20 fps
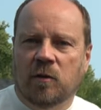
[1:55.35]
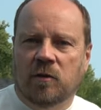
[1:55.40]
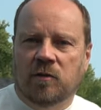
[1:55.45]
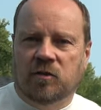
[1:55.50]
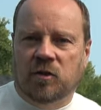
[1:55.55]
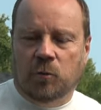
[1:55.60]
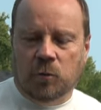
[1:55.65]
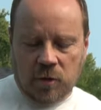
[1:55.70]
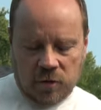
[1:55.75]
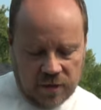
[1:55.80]

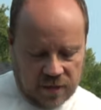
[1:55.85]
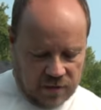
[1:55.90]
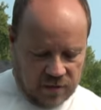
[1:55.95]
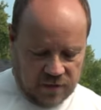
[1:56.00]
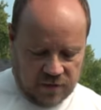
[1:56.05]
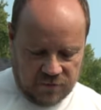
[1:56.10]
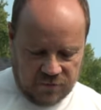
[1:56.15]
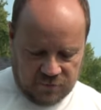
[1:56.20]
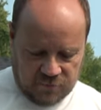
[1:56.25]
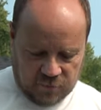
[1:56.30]
So we're at
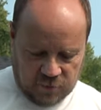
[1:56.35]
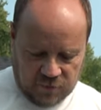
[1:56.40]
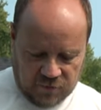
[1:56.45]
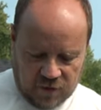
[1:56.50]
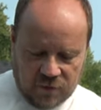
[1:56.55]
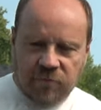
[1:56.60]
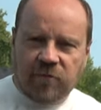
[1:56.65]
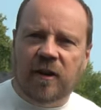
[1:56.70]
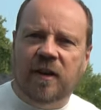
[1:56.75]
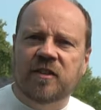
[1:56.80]
a, one of
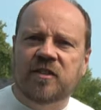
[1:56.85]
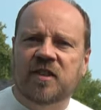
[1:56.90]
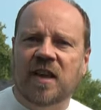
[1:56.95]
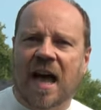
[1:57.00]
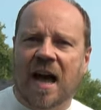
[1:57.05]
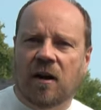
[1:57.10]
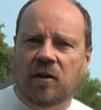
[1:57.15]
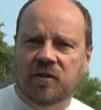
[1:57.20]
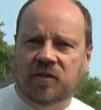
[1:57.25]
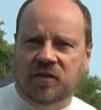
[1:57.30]
our friend's
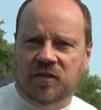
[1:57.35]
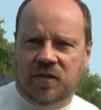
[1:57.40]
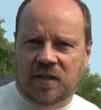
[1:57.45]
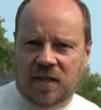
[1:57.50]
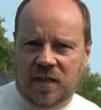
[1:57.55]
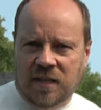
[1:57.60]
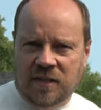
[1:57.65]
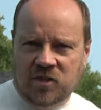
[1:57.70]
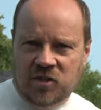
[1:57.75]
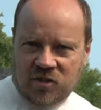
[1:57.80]
house,
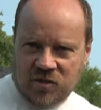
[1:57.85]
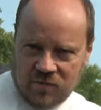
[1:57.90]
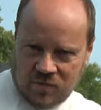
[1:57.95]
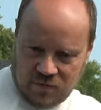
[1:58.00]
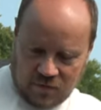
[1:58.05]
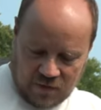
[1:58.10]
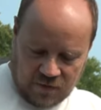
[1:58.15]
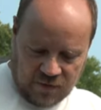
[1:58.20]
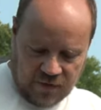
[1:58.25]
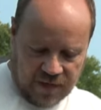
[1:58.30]
and
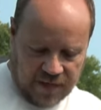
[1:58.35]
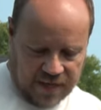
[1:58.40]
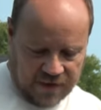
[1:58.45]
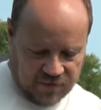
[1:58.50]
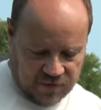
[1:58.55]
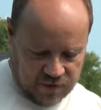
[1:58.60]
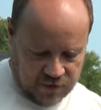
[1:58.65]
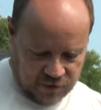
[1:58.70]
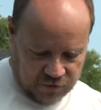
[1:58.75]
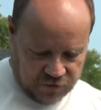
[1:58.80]
they
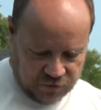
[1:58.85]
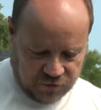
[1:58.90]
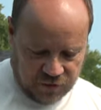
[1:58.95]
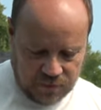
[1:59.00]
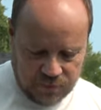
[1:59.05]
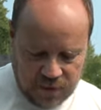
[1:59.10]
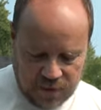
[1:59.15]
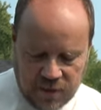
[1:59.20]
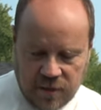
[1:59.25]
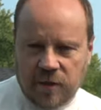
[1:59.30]
have an
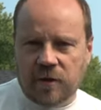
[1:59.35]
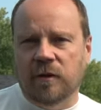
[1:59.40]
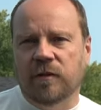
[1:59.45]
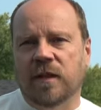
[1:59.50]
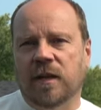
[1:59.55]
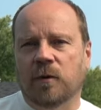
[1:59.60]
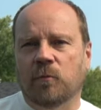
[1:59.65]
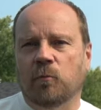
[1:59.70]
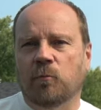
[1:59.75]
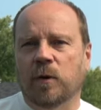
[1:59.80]
Airstream here
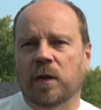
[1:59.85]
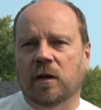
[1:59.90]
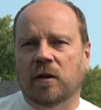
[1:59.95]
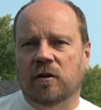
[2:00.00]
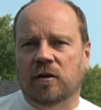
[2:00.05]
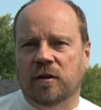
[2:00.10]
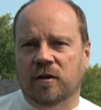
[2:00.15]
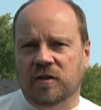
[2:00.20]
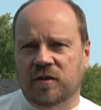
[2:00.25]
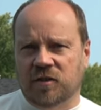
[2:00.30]
that we are
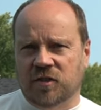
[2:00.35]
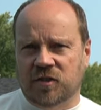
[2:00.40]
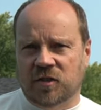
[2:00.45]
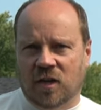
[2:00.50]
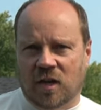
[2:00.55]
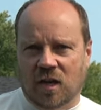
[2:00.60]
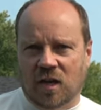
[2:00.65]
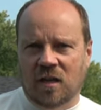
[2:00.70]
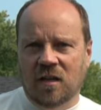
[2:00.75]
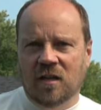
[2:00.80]
going to
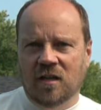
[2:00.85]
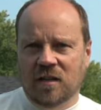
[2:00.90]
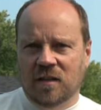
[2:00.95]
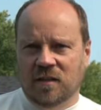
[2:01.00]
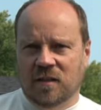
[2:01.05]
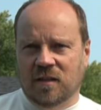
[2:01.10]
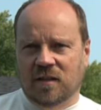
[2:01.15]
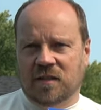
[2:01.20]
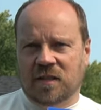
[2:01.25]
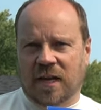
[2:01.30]
install
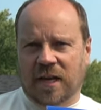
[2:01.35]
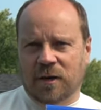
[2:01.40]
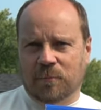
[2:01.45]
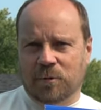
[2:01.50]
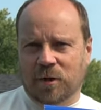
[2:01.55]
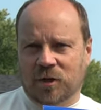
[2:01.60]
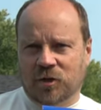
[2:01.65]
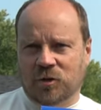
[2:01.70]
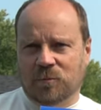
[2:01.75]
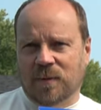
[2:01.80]
the tire
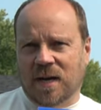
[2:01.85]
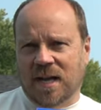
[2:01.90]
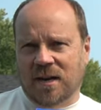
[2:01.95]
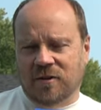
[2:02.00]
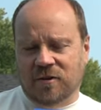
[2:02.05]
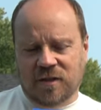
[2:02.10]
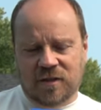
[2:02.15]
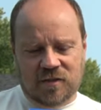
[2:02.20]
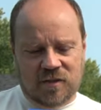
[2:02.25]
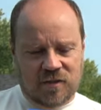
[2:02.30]
pressure
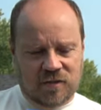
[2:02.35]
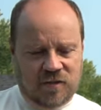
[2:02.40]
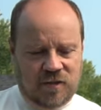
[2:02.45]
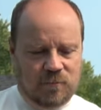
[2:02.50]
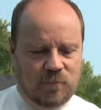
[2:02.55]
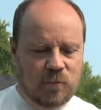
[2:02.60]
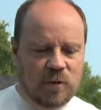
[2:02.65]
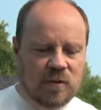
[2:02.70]
monitoring system.